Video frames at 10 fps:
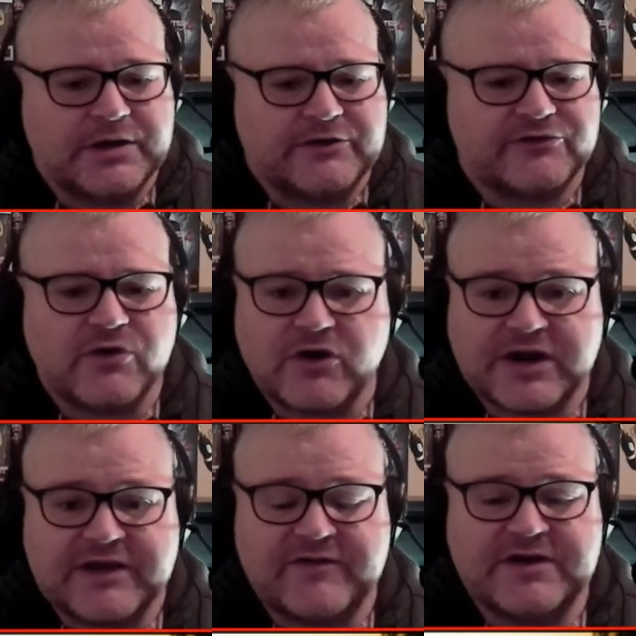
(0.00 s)
So I'm going
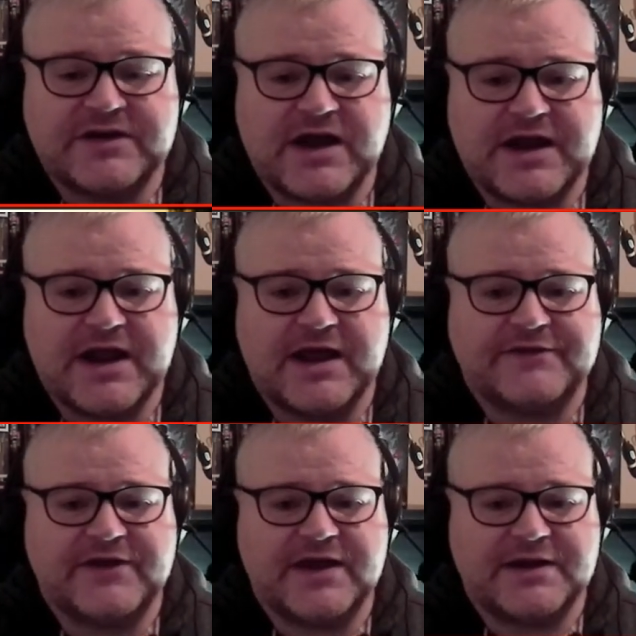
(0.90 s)
to give it a 9 out of
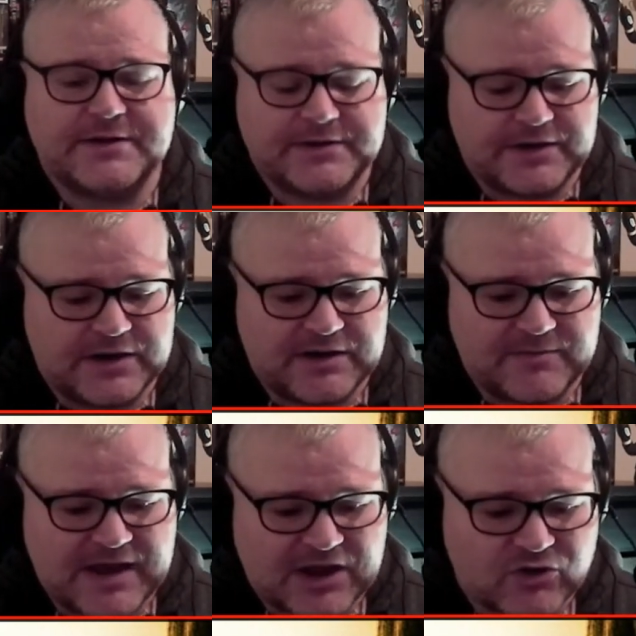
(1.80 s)
10.
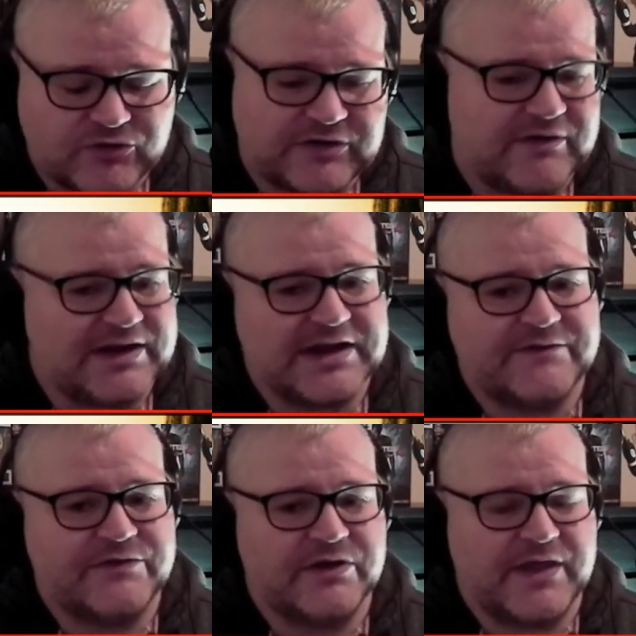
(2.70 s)
I couldn't really
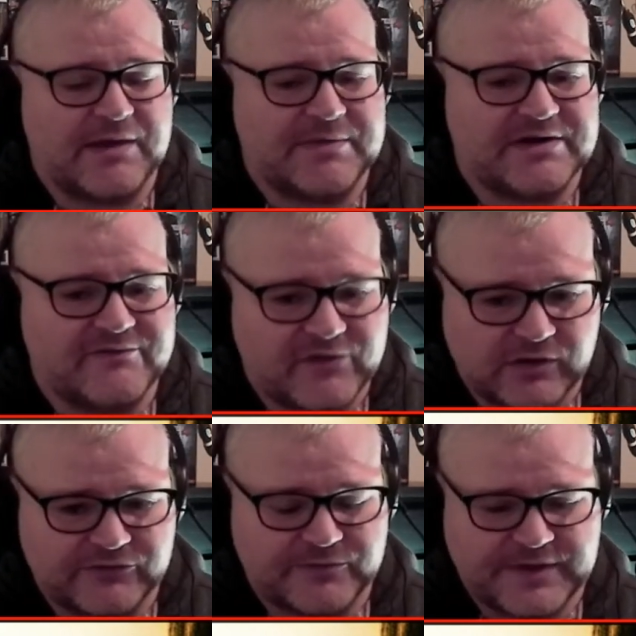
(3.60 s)
give you that many
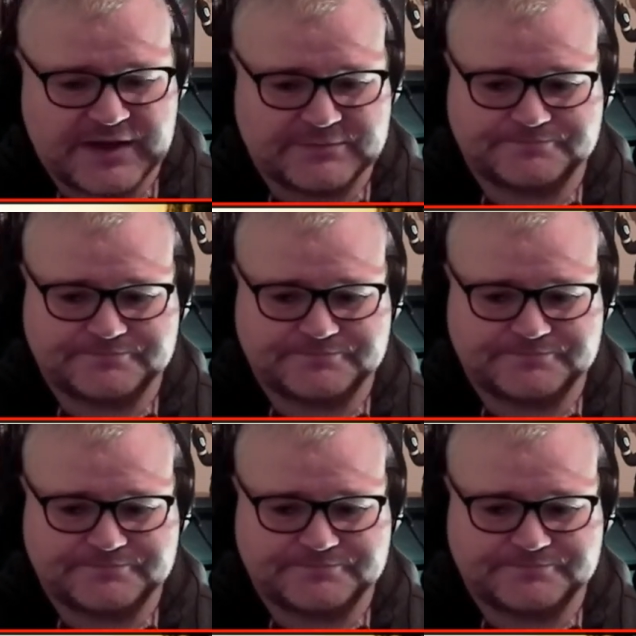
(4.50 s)
faults with it.